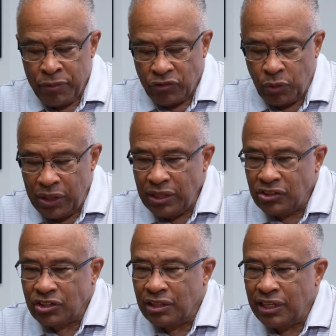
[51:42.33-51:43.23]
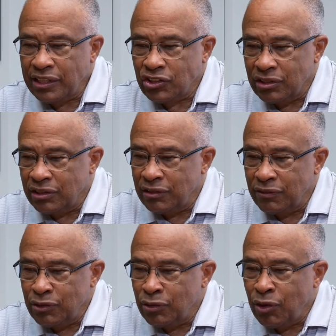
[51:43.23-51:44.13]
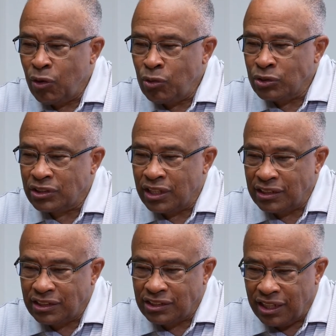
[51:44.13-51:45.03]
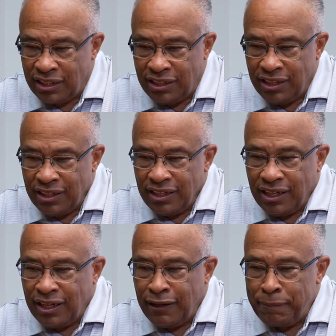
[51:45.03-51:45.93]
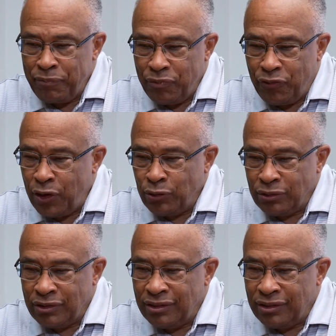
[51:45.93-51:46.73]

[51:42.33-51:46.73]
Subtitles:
So we had this collection of little holes that said vote